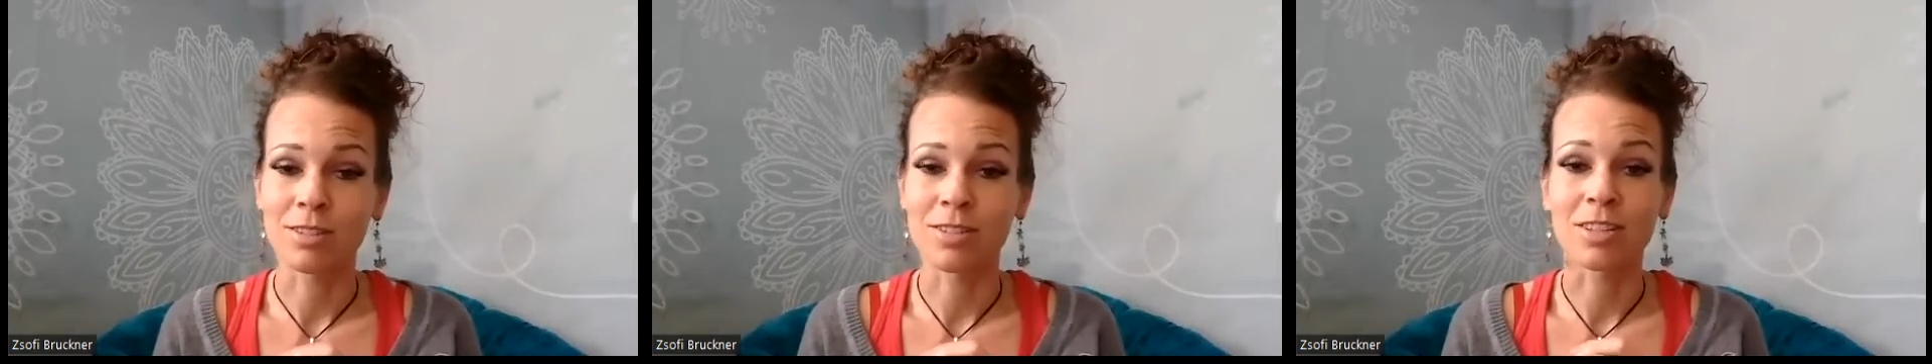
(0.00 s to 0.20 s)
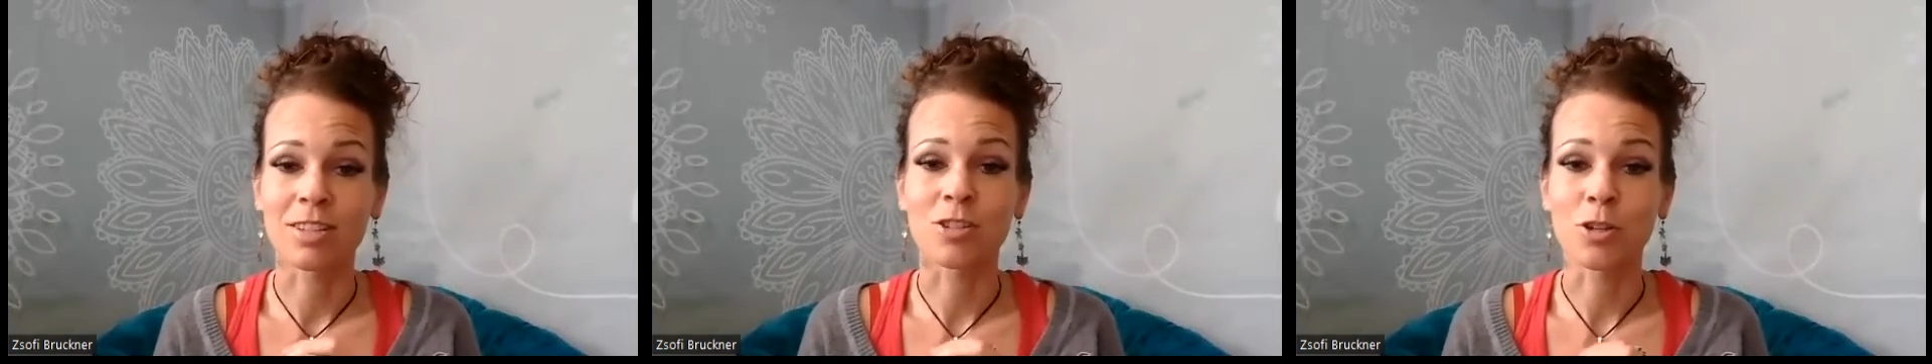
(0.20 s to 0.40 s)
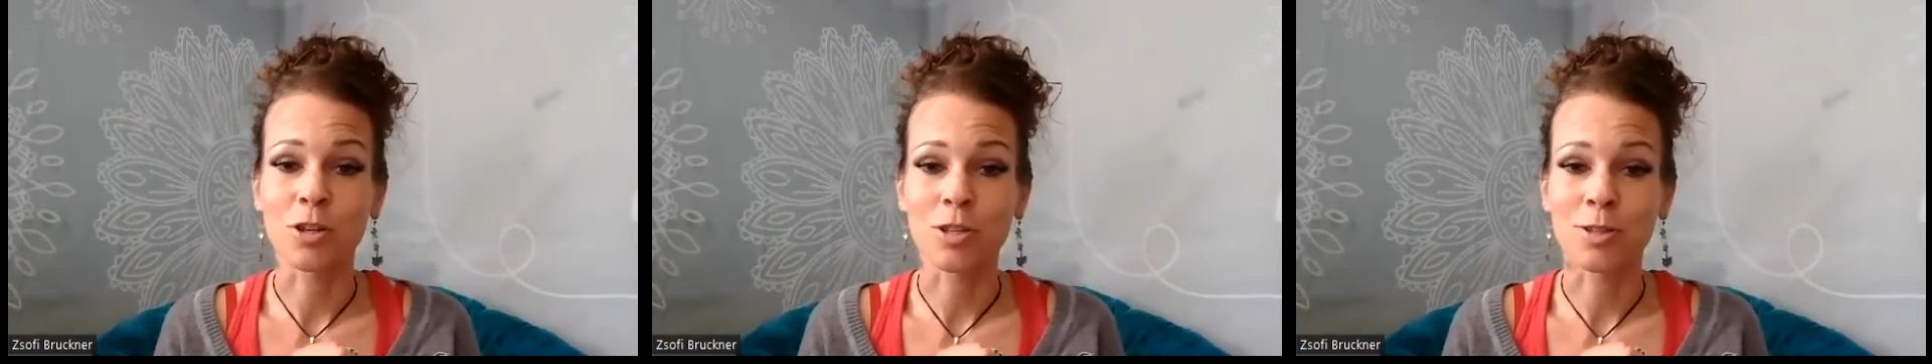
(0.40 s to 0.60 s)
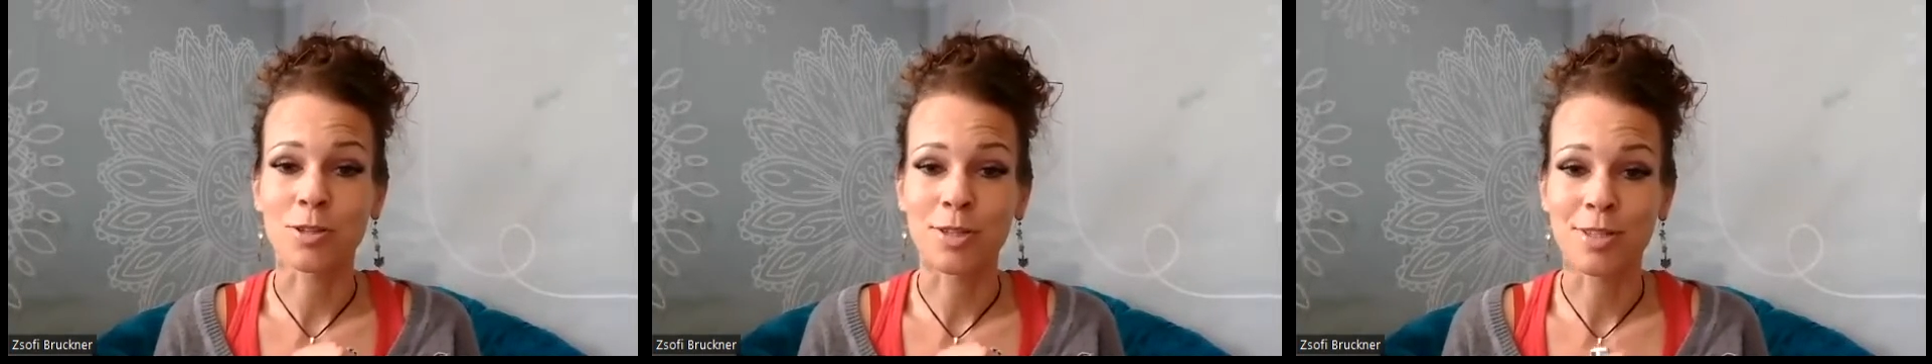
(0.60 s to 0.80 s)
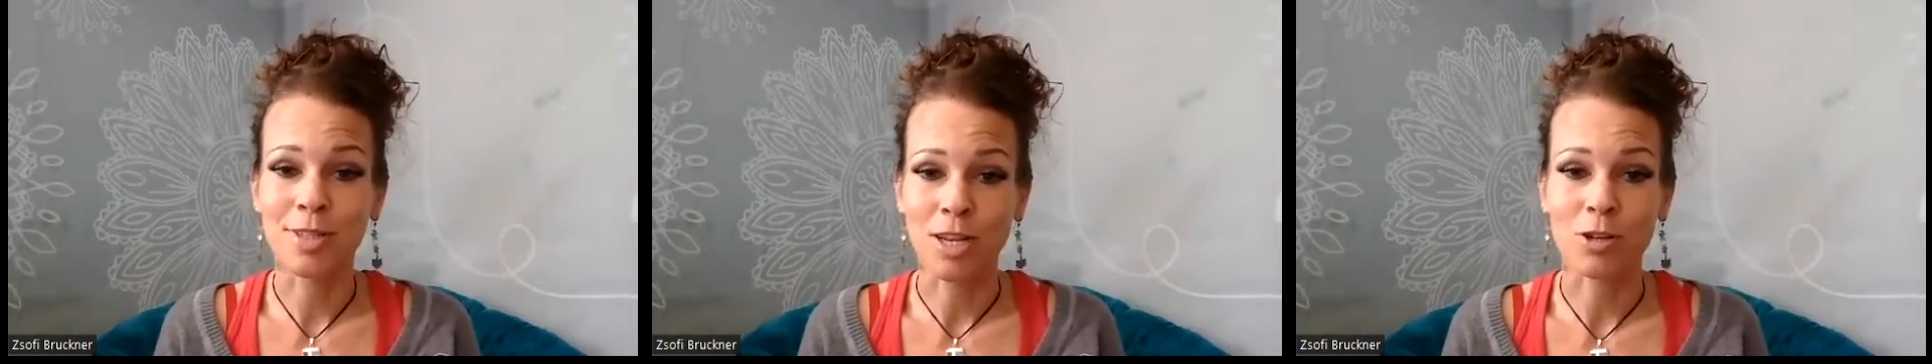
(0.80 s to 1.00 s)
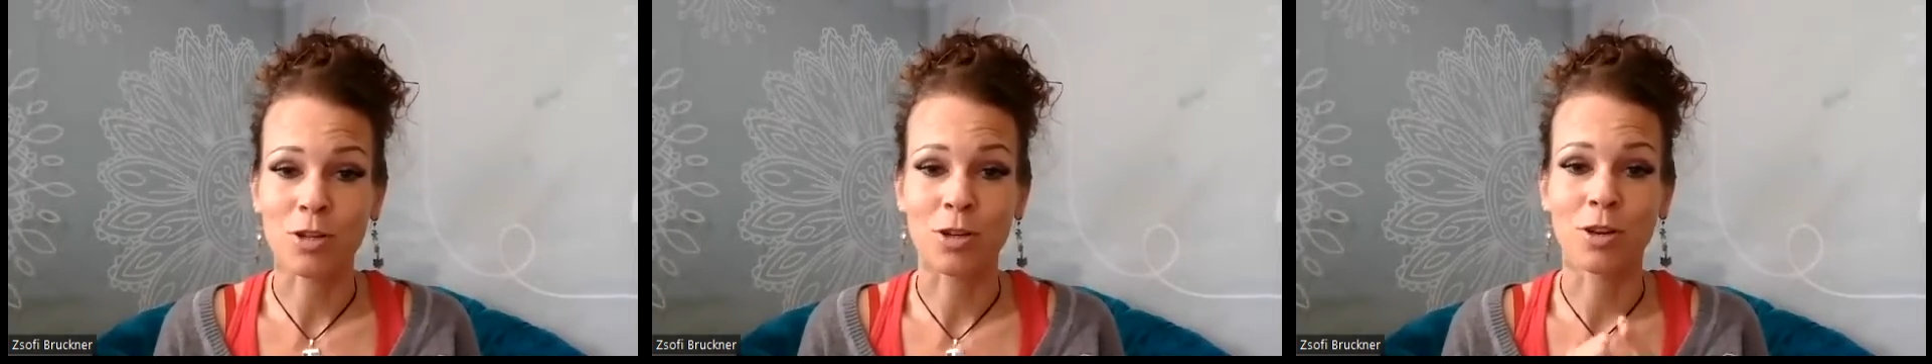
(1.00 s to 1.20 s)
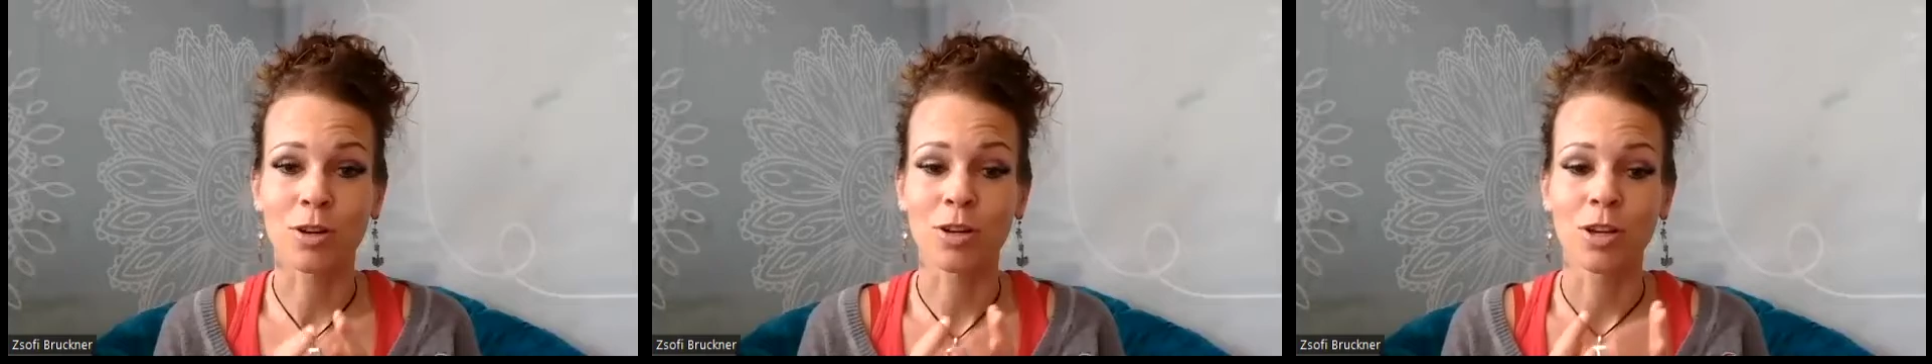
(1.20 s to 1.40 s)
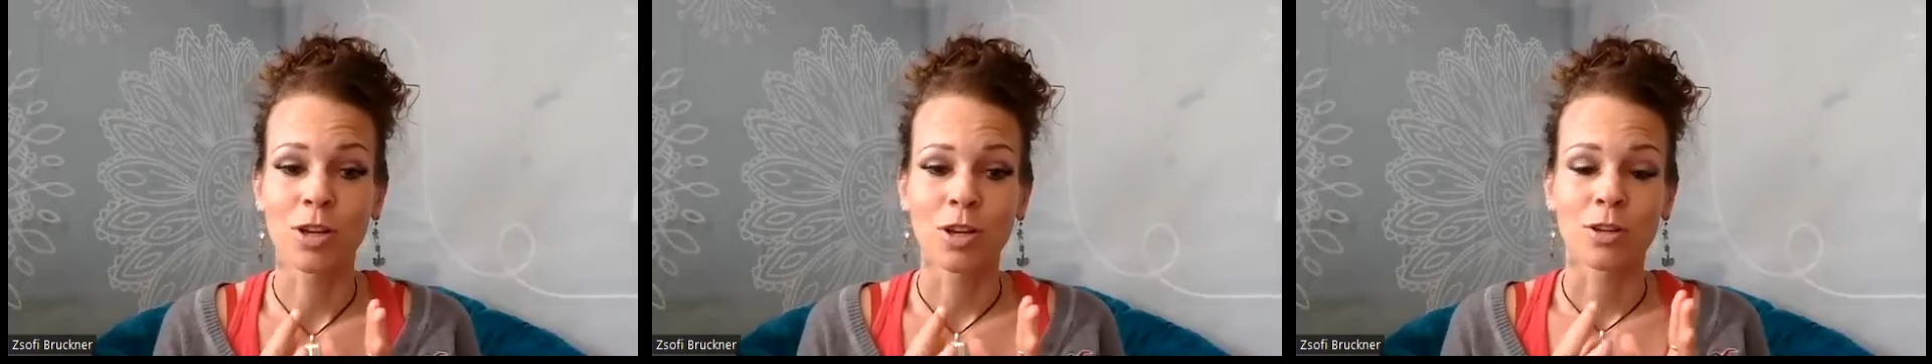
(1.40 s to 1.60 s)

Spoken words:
is just a session